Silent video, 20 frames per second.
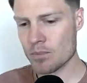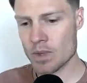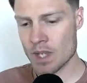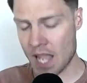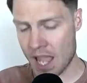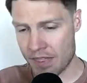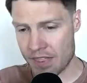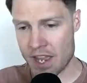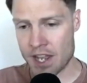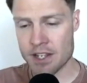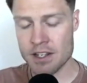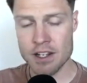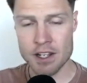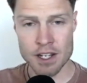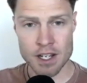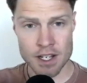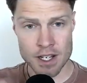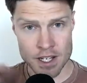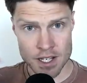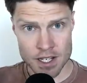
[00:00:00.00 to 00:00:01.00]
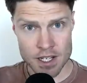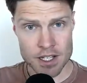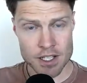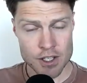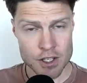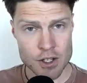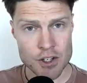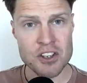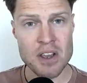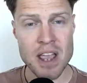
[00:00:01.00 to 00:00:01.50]
And then
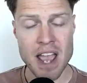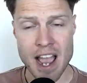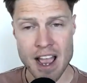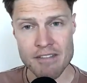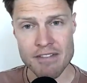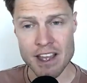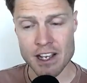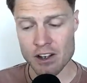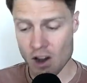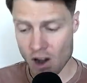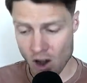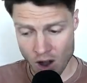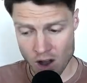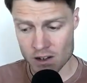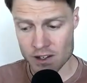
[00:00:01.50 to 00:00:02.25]
you have that call